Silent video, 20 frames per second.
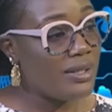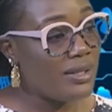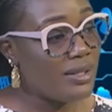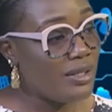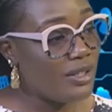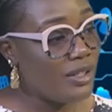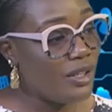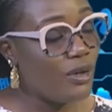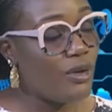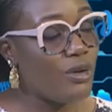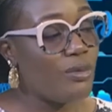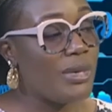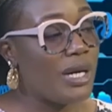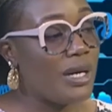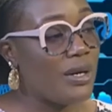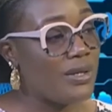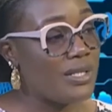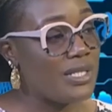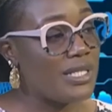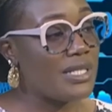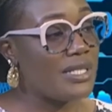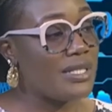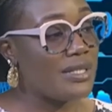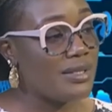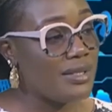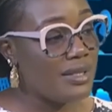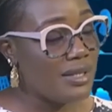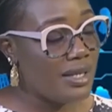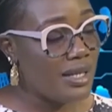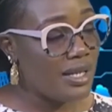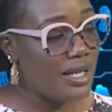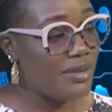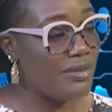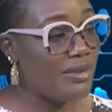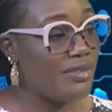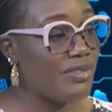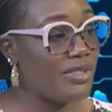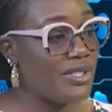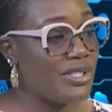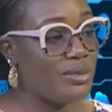glaucoma causes
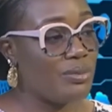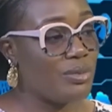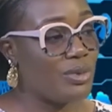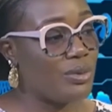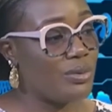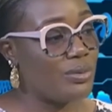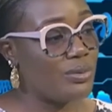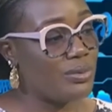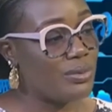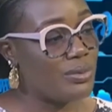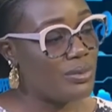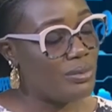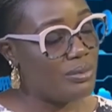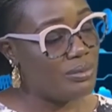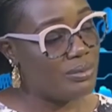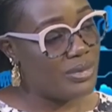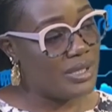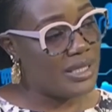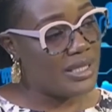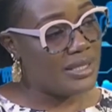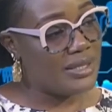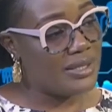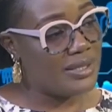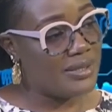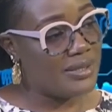irreversible blindness.